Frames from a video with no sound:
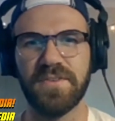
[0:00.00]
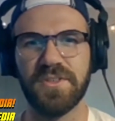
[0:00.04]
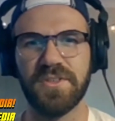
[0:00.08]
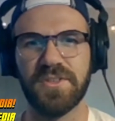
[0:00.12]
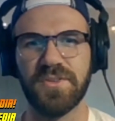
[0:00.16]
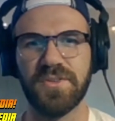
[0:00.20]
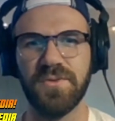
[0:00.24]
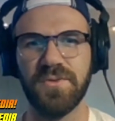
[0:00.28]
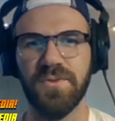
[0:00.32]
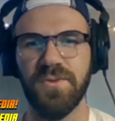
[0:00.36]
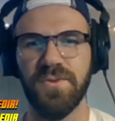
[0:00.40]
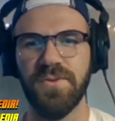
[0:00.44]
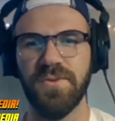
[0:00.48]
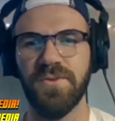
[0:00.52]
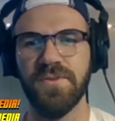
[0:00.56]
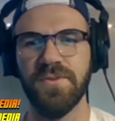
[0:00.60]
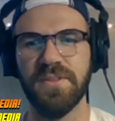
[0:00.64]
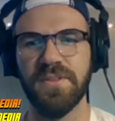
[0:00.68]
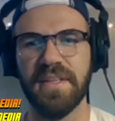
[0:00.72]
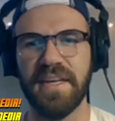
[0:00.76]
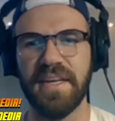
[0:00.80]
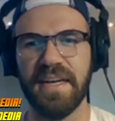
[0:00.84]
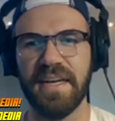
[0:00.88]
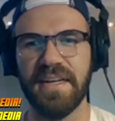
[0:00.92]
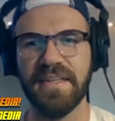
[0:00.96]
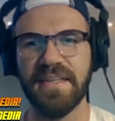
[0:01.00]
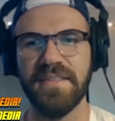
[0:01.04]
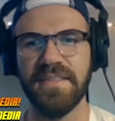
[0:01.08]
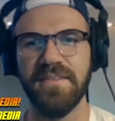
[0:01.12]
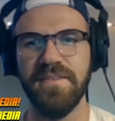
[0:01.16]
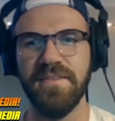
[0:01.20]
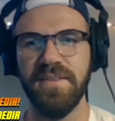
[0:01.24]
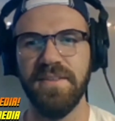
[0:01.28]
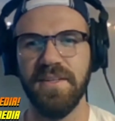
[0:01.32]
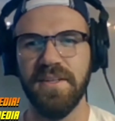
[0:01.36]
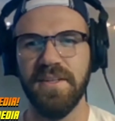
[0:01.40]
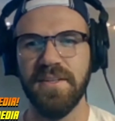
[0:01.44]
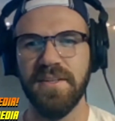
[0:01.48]
after school, and they
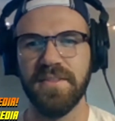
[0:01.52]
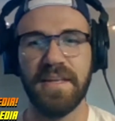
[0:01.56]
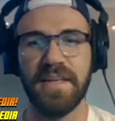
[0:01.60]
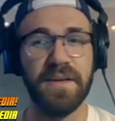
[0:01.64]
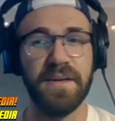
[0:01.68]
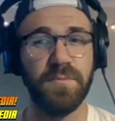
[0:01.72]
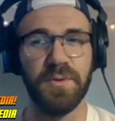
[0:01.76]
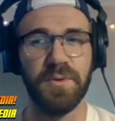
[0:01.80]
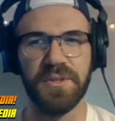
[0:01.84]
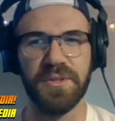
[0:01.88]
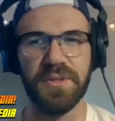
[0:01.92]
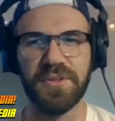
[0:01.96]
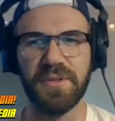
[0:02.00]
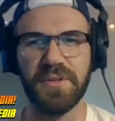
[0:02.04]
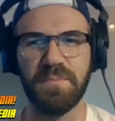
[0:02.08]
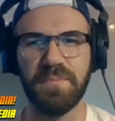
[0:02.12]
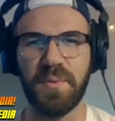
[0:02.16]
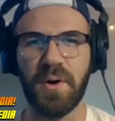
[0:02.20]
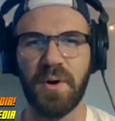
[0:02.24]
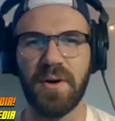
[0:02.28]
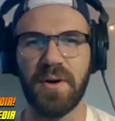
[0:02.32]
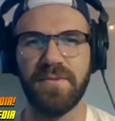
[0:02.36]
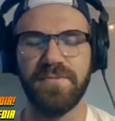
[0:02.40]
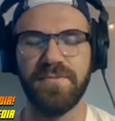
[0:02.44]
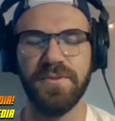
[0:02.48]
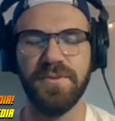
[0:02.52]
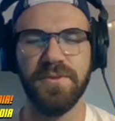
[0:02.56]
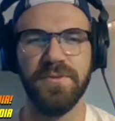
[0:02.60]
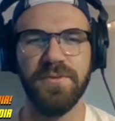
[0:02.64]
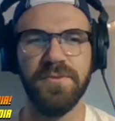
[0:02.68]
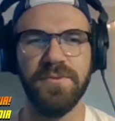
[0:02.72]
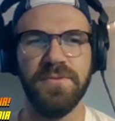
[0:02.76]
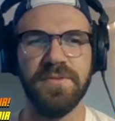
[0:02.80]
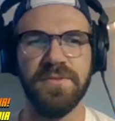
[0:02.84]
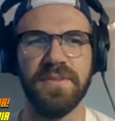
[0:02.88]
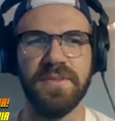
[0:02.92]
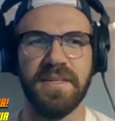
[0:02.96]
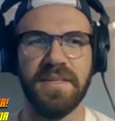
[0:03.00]
had really good bar
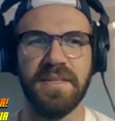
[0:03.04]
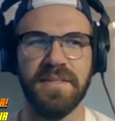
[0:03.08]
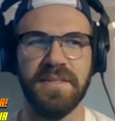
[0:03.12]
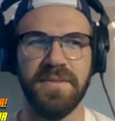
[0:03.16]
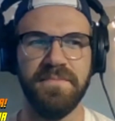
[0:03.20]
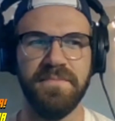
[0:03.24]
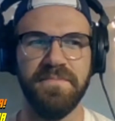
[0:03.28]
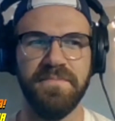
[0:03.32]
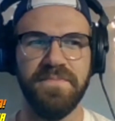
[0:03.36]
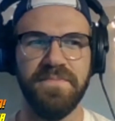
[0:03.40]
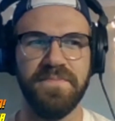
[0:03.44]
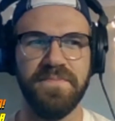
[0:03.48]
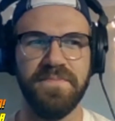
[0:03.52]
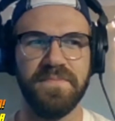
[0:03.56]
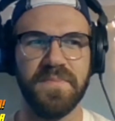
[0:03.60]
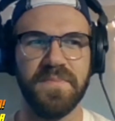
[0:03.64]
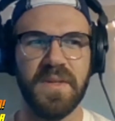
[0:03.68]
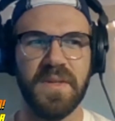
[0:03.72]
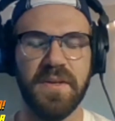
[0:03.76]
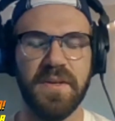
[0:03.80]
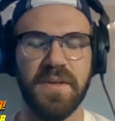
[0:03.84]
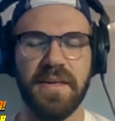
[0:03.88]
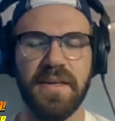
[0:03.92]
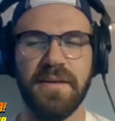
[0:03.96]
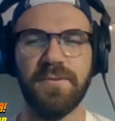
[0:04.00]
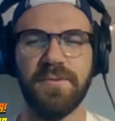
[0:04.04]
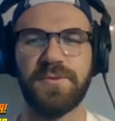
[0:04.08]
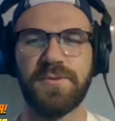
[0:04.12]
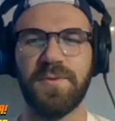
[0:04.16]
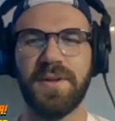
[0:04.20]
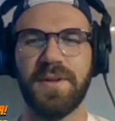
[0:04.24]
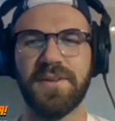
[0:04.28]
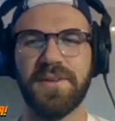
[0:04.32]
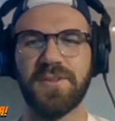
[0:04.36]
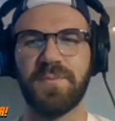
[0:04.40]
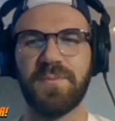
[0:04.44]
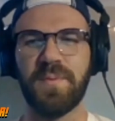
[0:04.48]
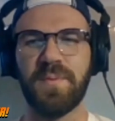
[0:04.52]
food, and it was
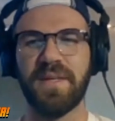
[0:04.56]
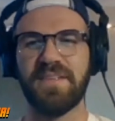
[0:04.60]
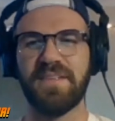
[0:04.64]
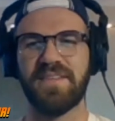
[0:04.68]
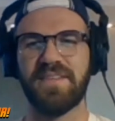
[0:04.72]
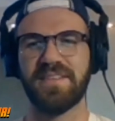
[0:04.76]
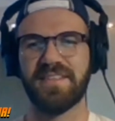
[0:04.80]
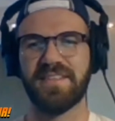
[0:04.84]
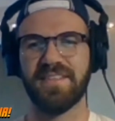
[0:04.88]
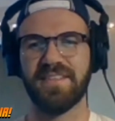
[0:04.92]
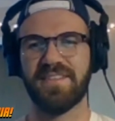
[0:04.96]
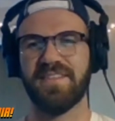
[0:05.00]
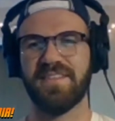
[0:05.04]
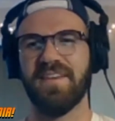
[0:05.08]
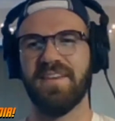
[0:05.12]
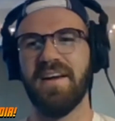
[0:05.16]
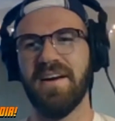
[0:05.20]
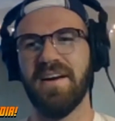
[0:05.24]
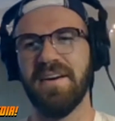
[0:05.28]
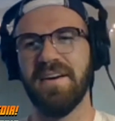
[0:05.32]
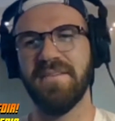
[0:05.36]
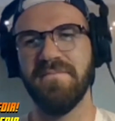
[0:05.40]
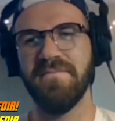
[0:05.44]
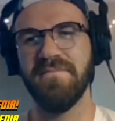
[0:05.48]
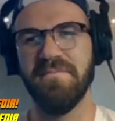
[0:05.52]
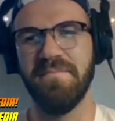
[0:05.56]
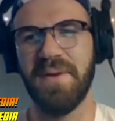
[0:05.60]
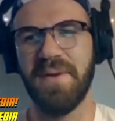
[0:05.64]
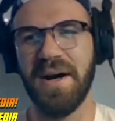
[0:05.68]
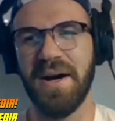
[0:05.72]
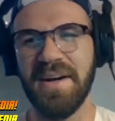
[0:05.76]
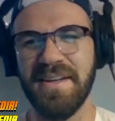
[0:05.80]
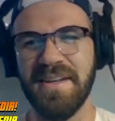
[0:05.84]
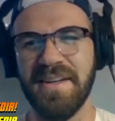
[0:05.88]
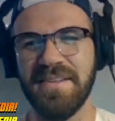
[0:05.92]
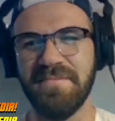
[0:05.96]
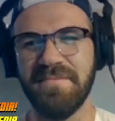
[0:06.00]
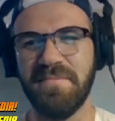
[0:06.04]
one of those places because
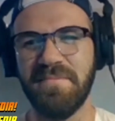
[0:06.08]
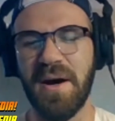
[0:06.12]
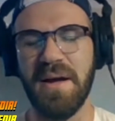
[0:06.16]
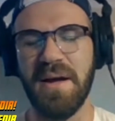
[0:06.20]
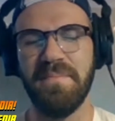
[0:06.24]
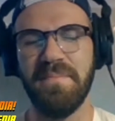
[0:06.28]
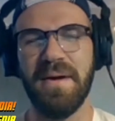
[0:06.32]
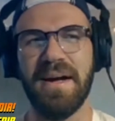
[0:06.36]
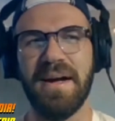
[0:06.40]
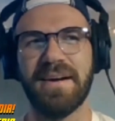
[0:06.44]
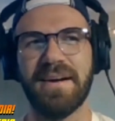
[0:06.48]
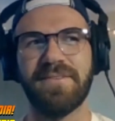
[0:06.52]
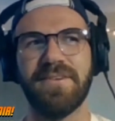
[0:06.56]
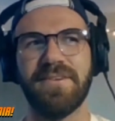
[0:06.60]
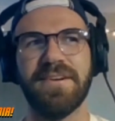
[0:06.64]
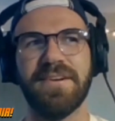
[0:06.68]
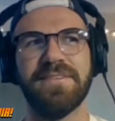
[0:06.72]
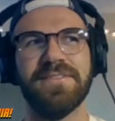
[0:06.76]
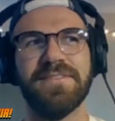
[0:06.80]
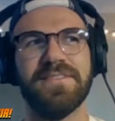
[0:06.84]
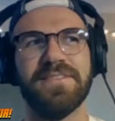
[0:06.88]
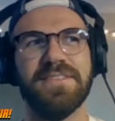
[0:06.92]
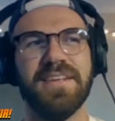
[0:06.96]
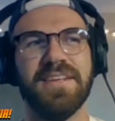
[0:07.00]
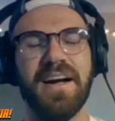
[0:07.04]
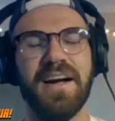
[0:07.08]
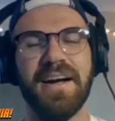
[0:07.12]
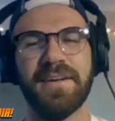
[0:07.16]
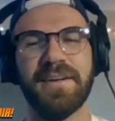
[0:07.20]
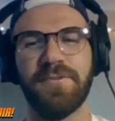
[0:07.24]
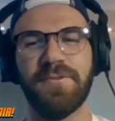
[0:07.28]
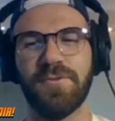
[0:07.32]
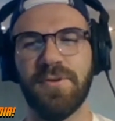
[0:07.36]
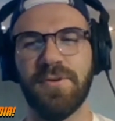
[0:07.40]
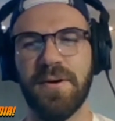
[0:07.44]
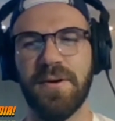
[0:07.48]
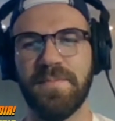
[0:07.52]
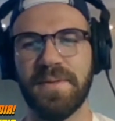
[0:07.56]
my background, I
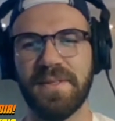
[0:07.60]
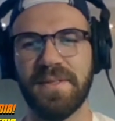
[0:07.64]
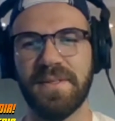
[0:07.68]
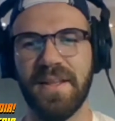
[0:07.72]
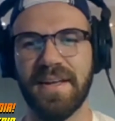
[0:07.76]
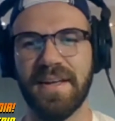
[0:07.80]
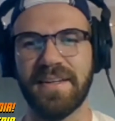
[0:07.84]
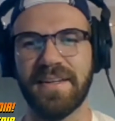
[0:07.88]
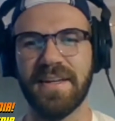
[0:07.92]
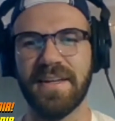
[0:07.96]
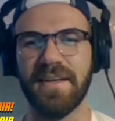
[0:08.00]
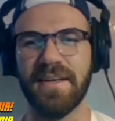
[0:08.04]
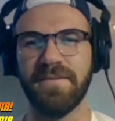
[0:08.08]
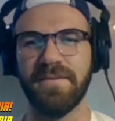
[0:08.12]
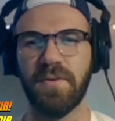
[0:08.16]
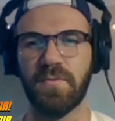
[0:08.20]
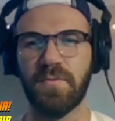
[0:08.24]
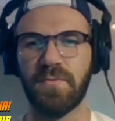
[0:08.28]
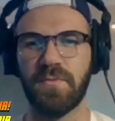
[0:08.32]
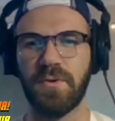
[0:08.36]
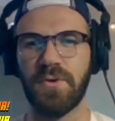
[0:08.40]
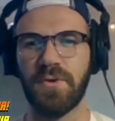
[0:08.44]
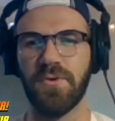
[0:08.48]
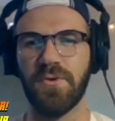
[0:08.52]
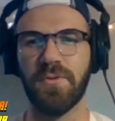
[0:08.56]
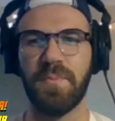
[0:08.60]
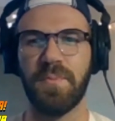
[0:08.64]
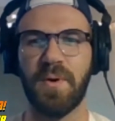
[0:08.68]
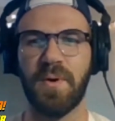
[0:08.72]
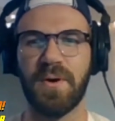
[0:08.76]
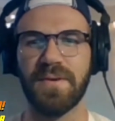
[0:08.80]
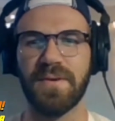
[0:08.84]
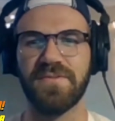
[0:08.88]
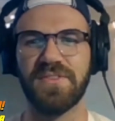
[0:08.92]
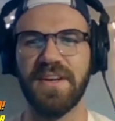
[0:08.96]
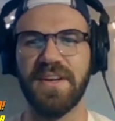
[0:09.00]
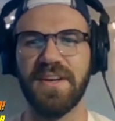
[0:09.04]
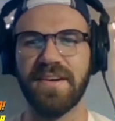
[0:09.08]
grew up in like kind of a rural
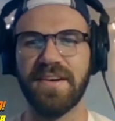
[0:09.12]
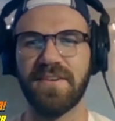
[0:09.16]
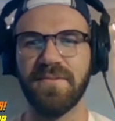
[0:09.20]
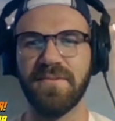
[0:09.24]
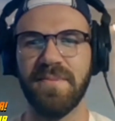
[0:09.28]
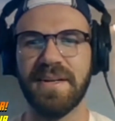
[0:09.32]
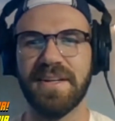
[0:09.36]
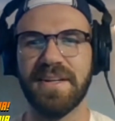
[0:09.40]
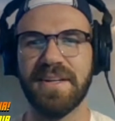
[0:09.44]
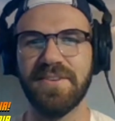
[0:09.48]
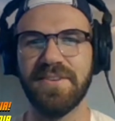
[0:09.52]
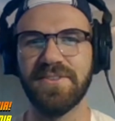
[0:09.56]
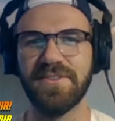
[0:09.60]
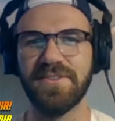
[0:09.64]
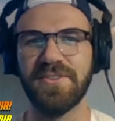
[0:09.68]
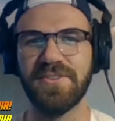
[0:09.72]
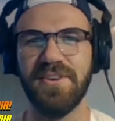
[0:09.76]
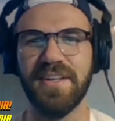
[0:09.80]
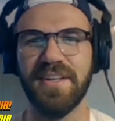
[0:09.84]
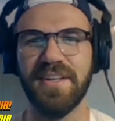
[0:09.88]
part of Sacramento, so